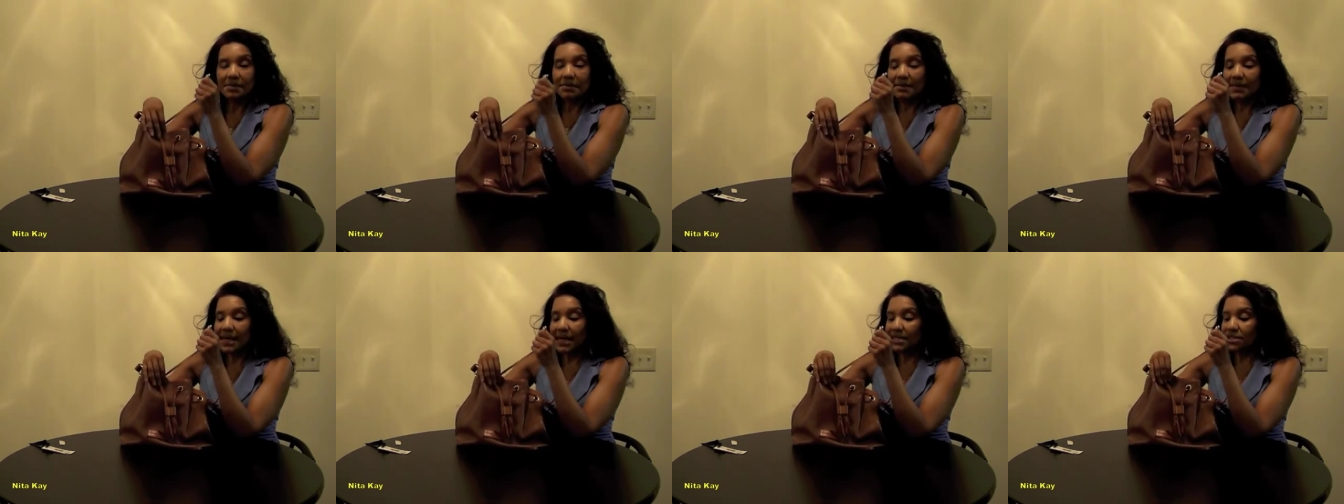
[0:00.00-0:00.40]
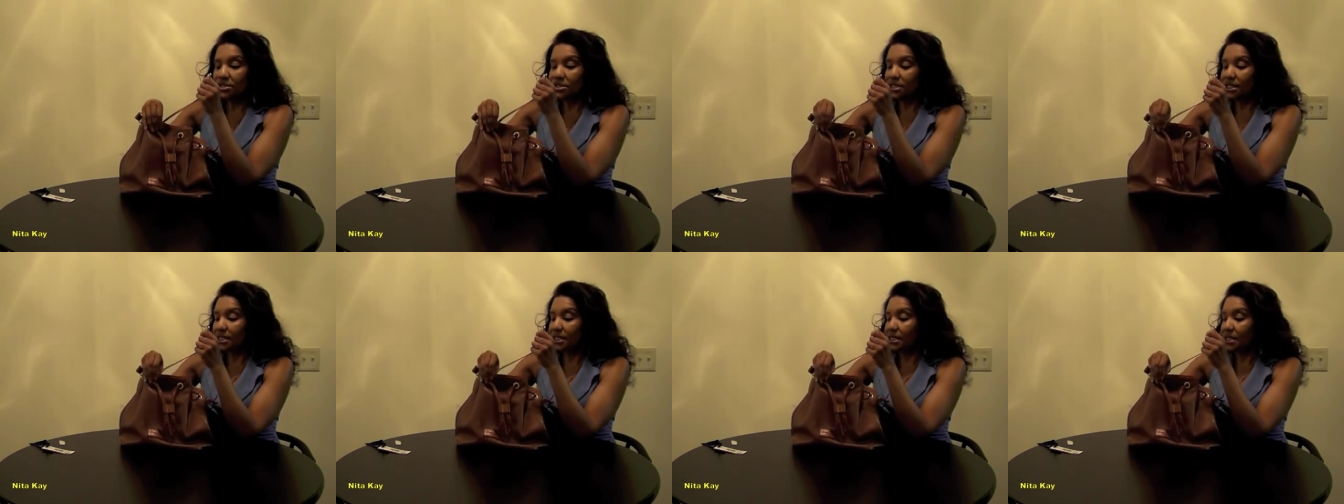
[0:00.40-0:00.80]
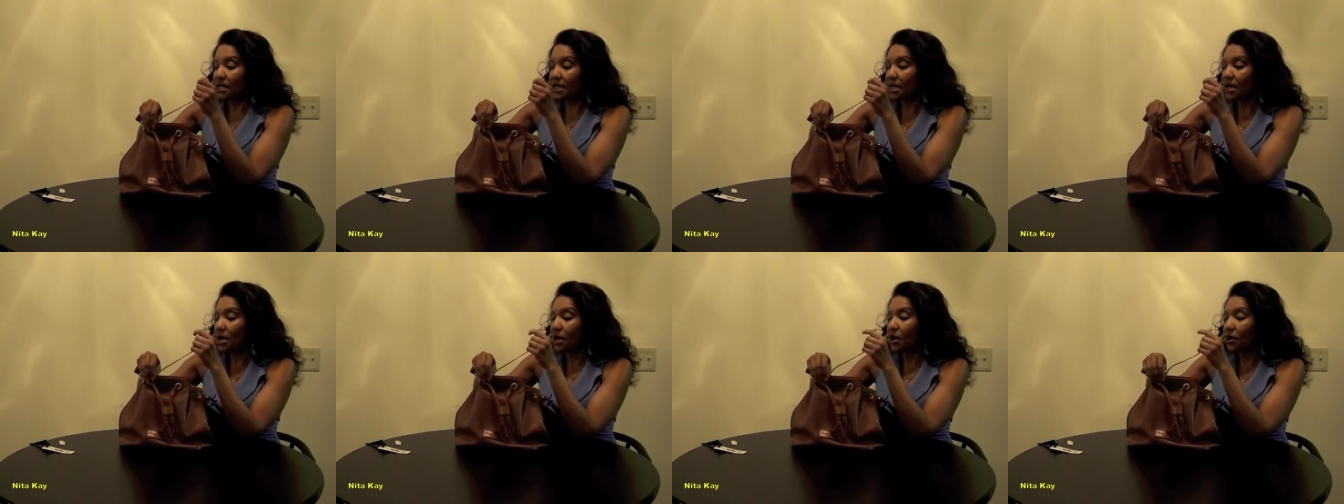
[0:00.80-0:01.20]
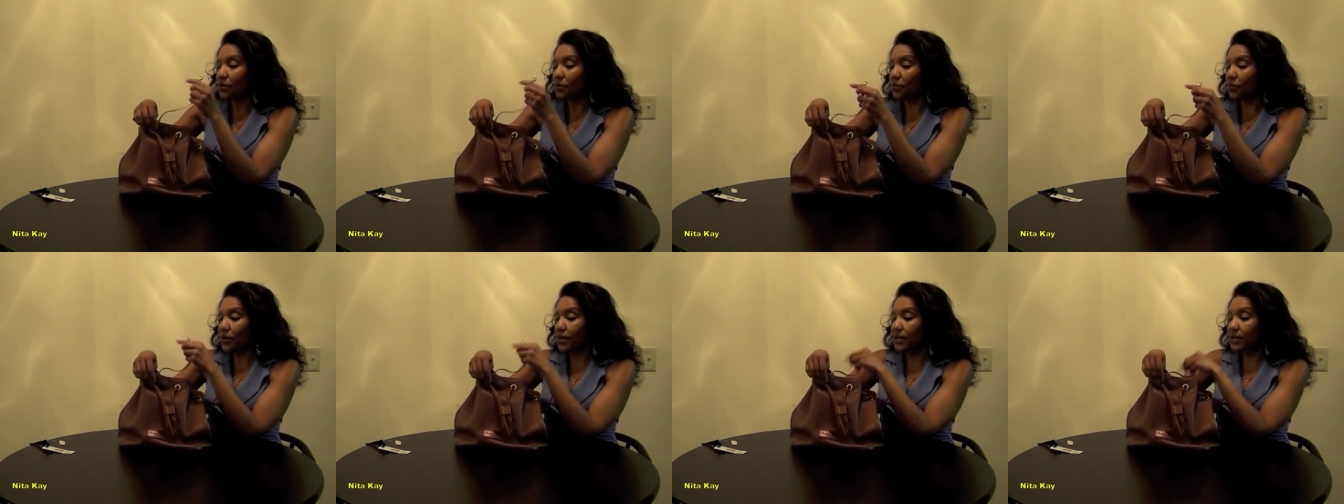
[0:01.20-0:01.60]
matching
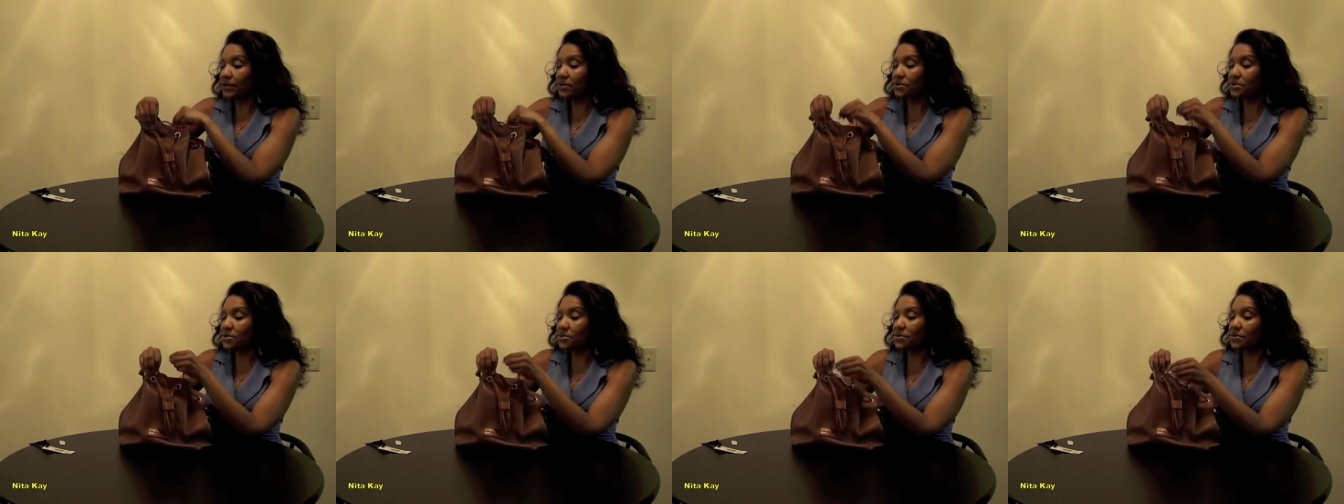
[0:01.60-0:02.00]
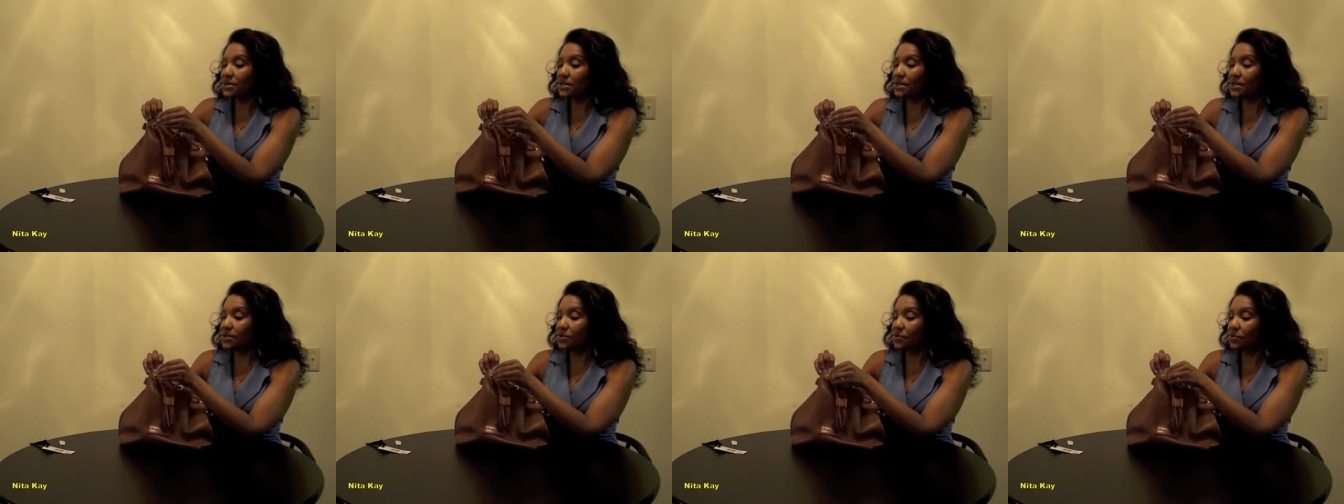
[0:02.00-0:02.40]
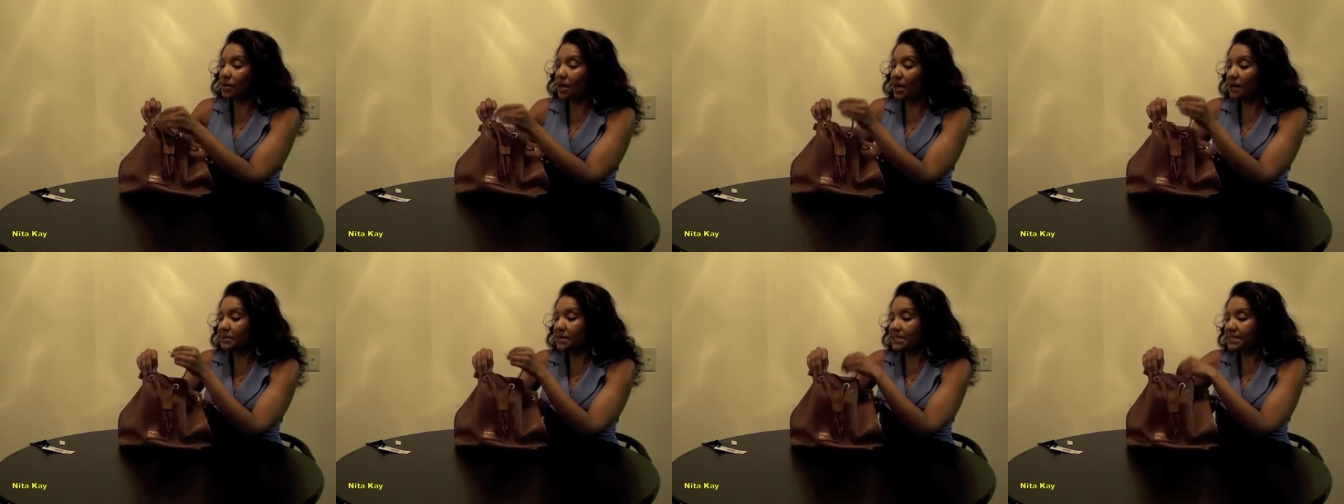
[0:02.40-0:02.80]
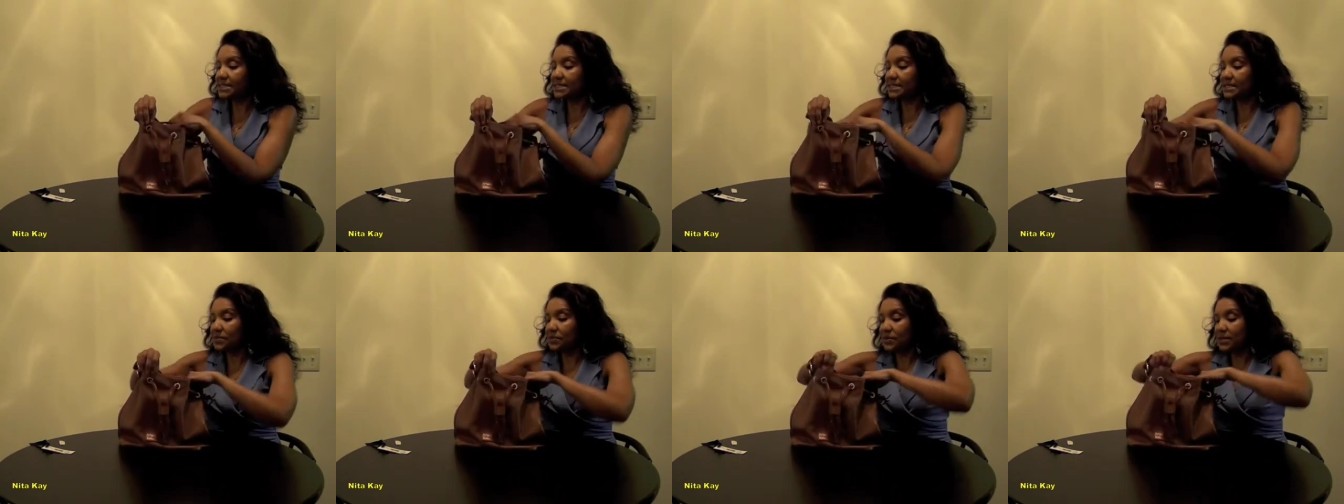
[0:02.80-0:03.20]
hardware to the
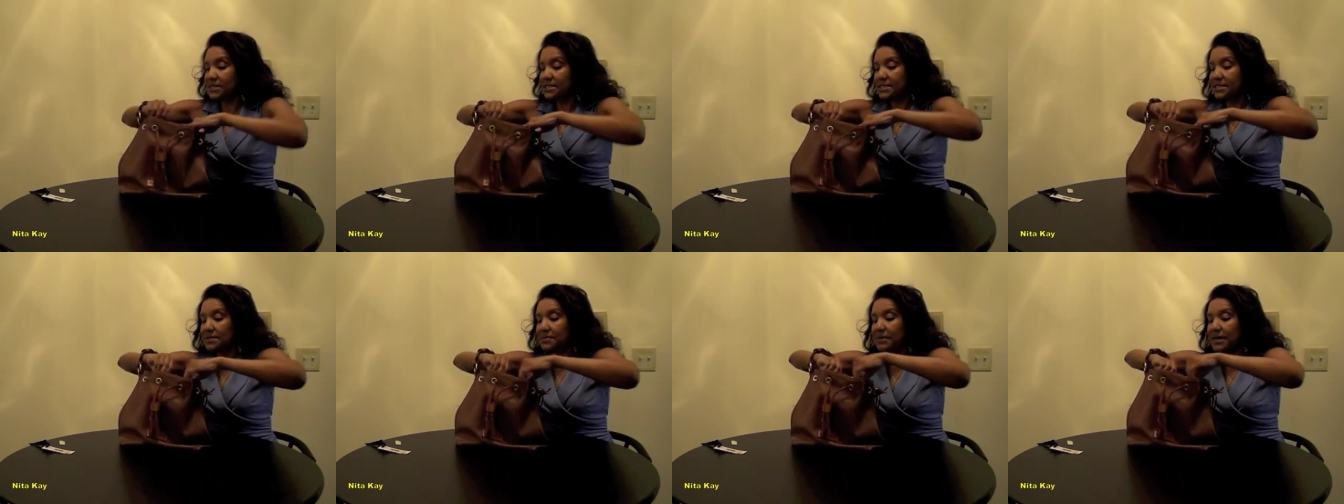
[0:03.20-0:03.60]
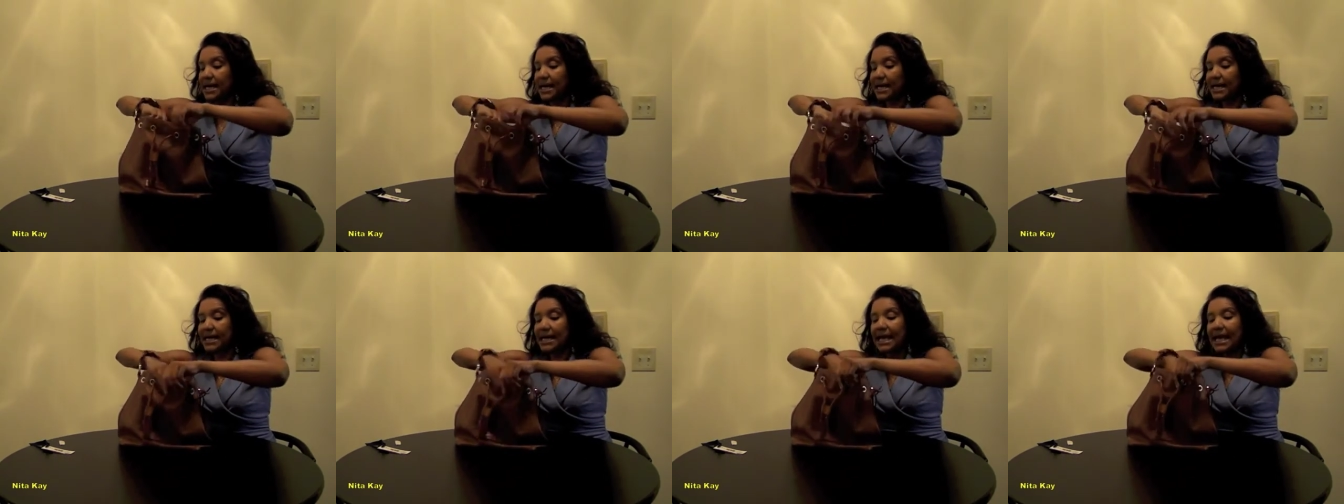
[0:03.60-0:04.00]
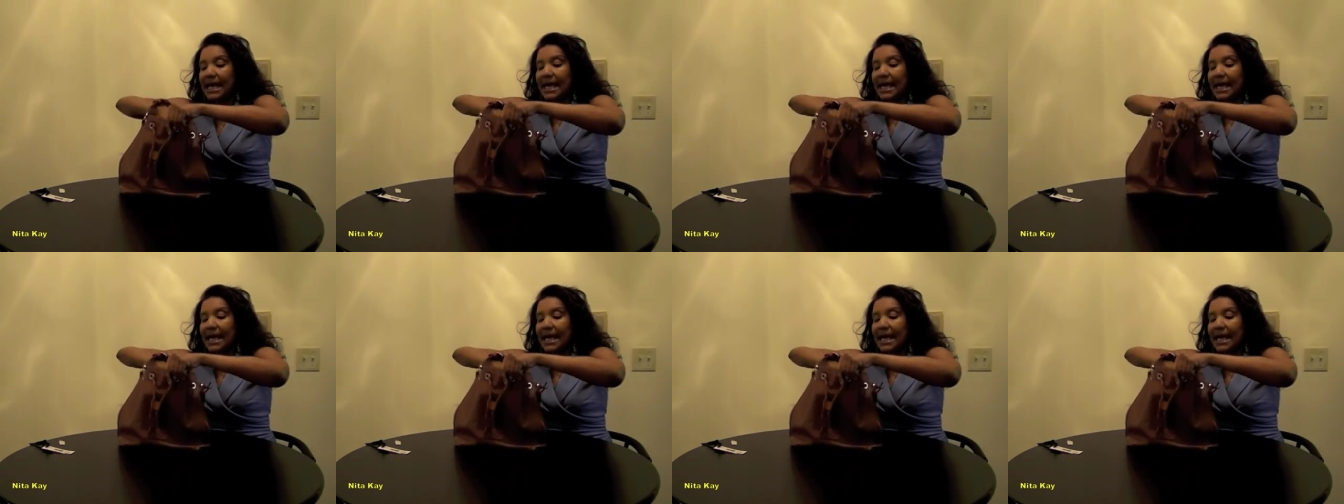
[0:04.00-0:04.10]
grommets and the rest of the bag.